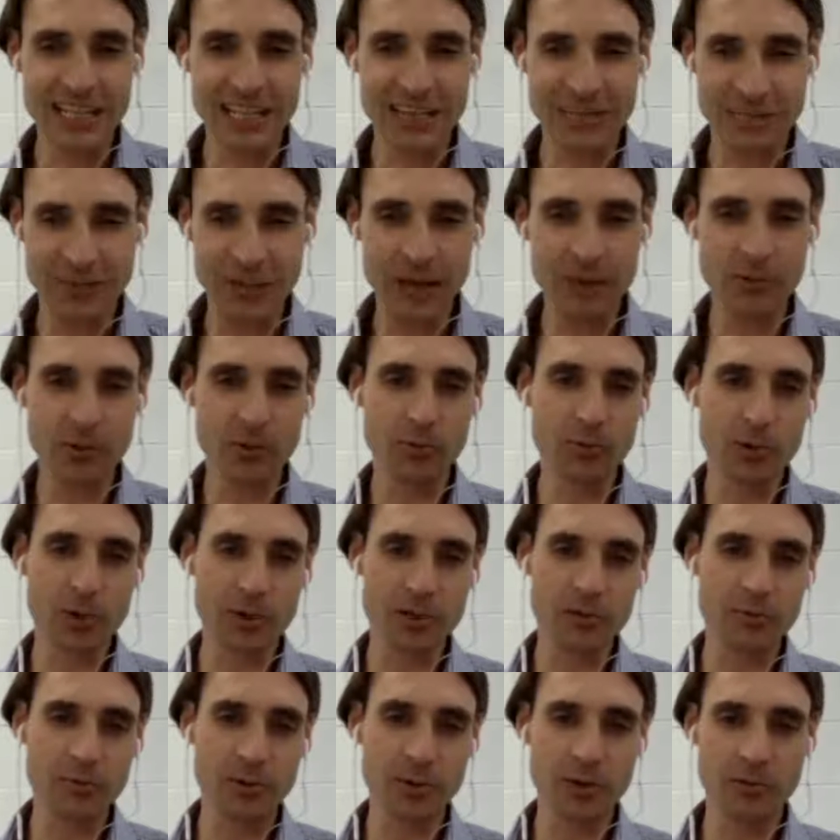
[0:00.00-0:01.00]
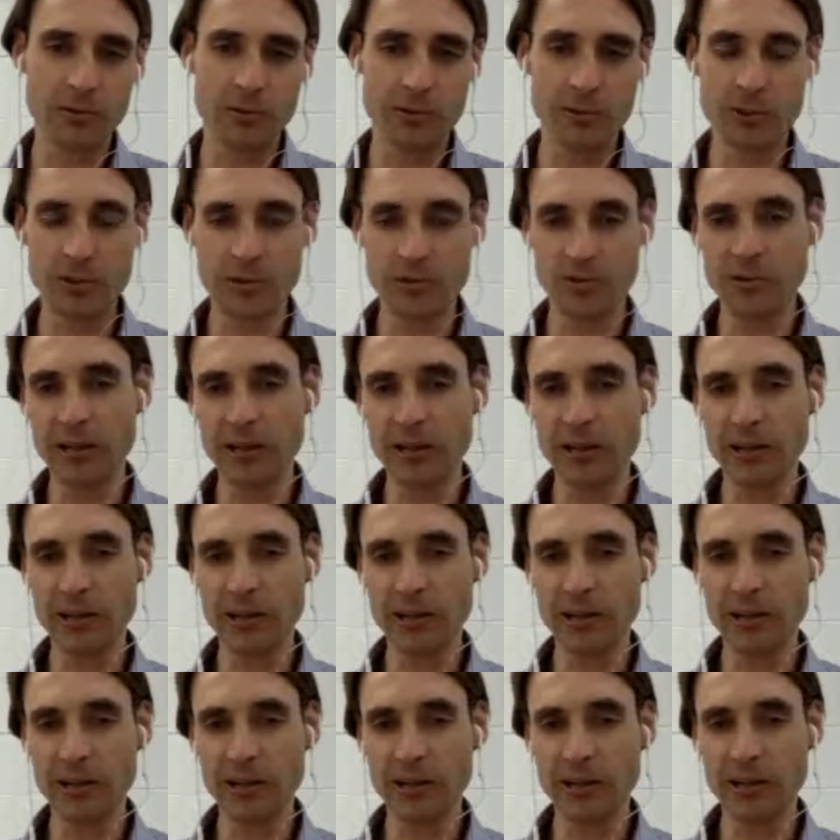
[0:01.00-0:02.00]
if people want to work with you
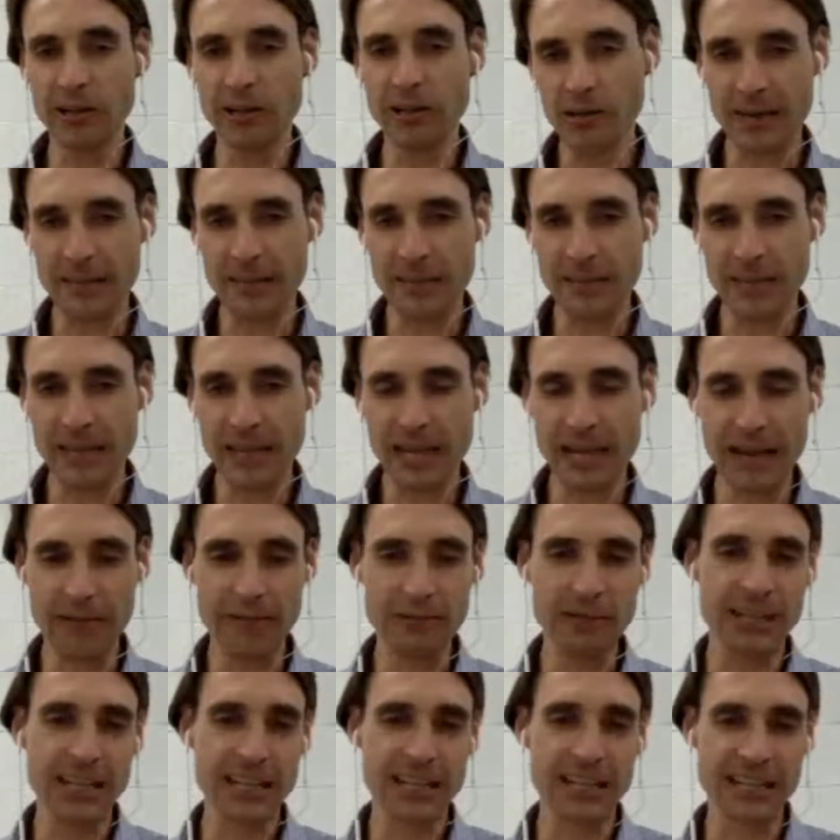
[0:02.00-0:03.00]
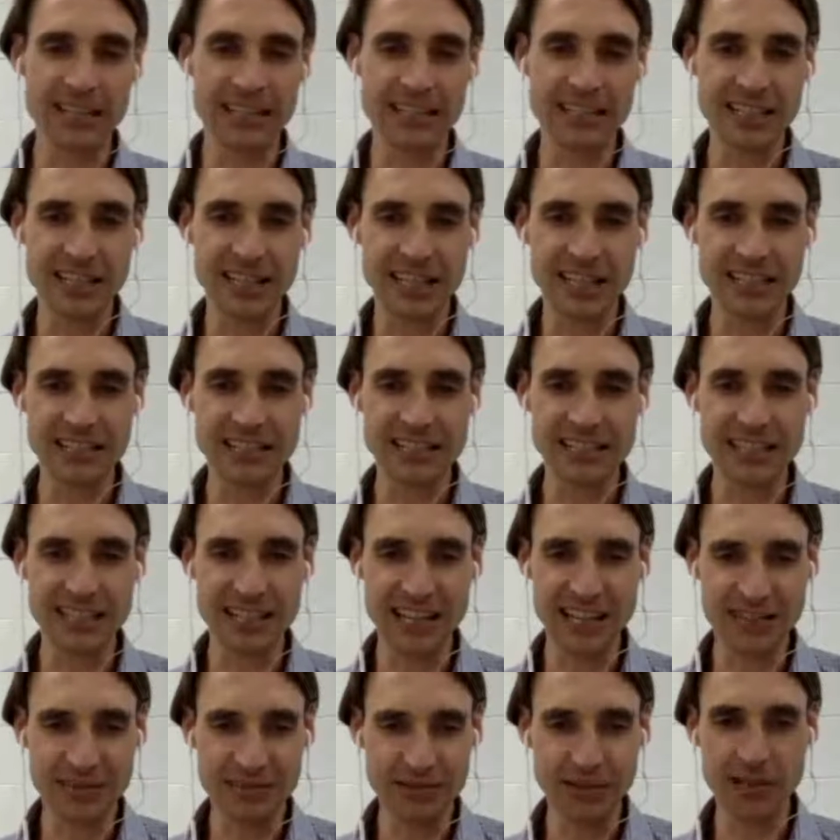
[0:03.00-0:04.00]
directly, how would they get in
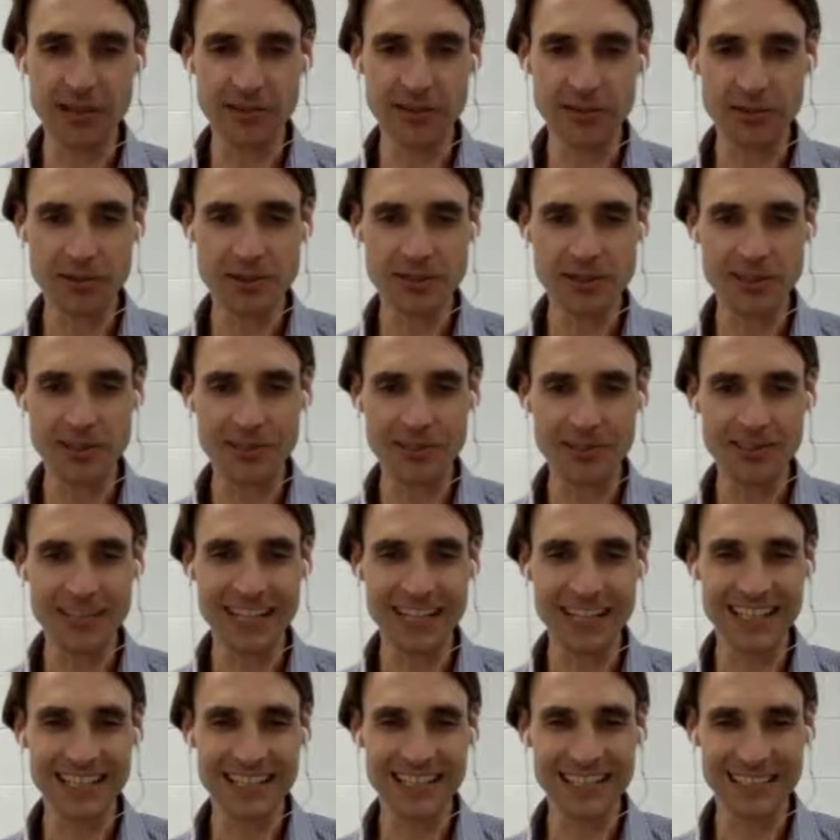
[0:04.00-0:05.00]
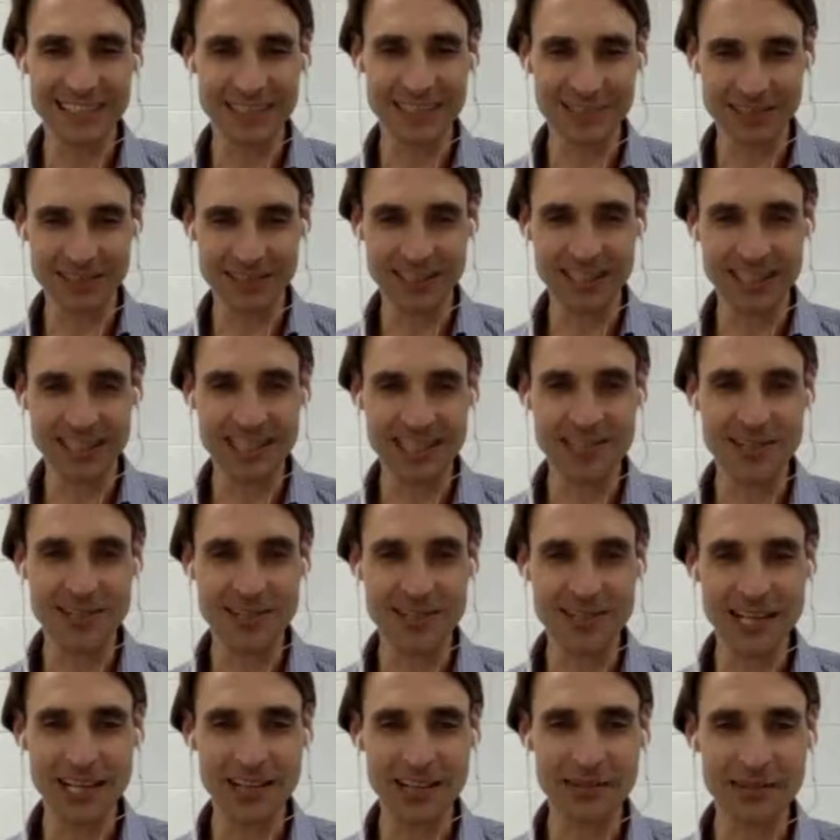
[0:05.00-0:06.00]
touch? And I'd also I'll ask
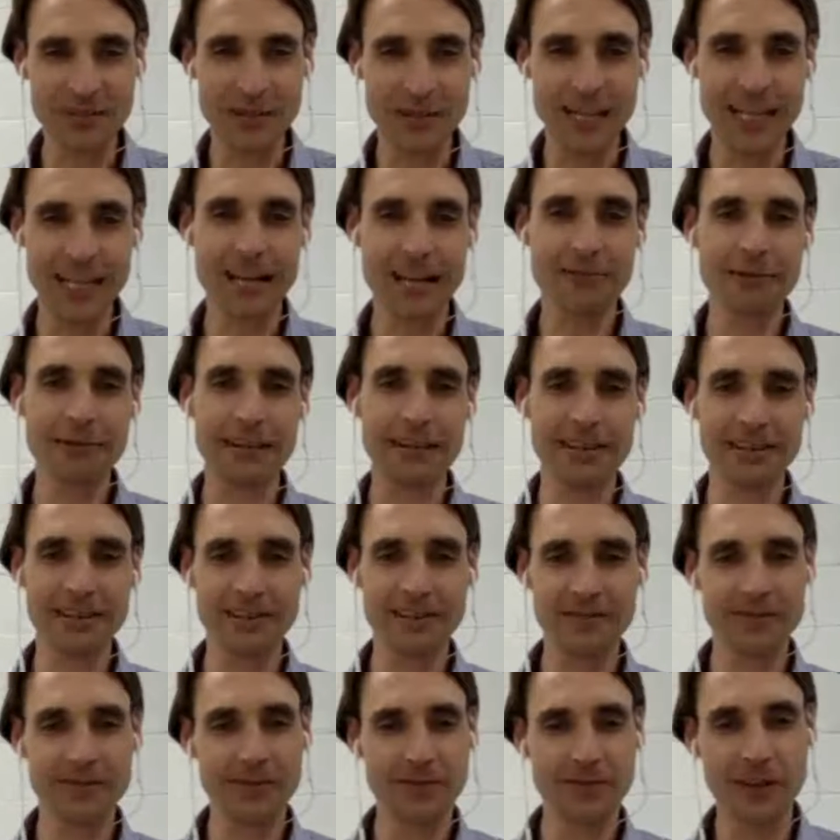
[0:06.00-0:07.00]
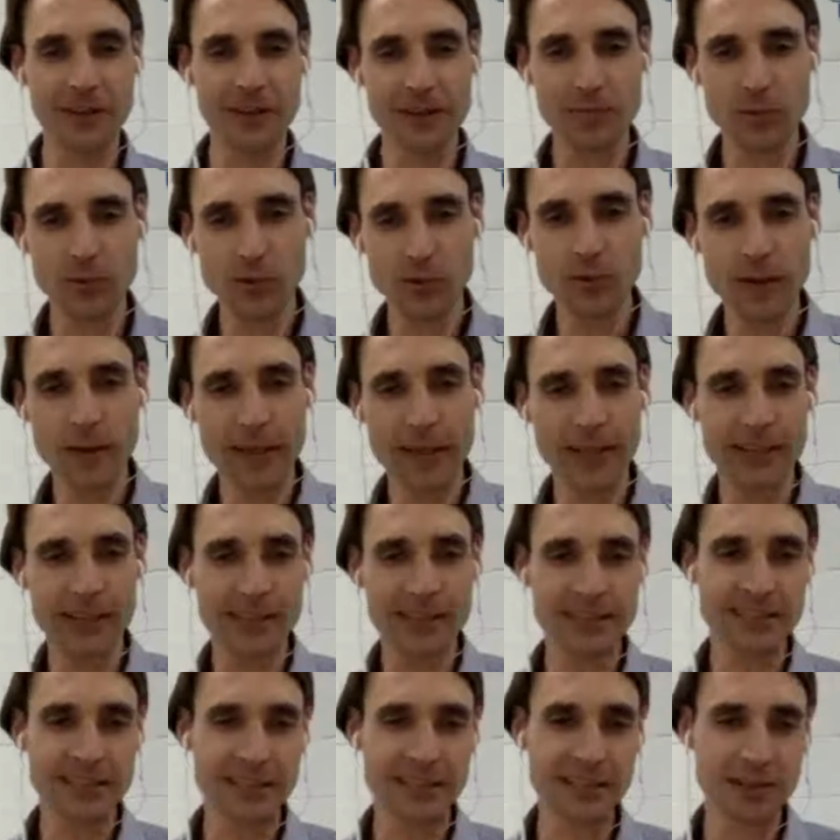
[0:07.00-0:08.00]
you later about how we can find more about the
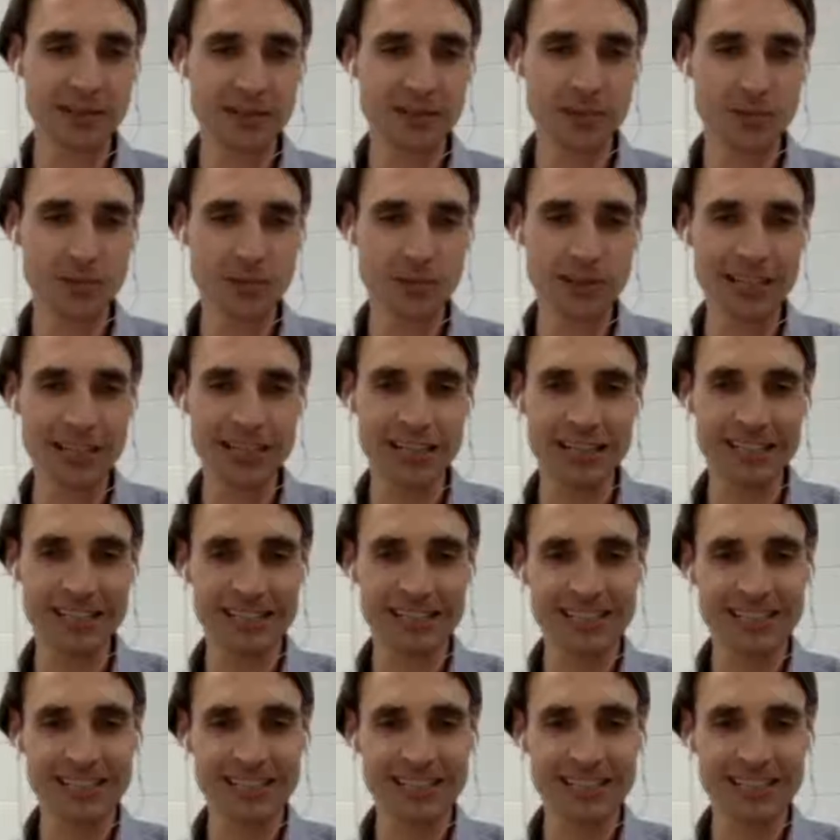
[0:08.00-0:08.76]
LinkedIn toolkit.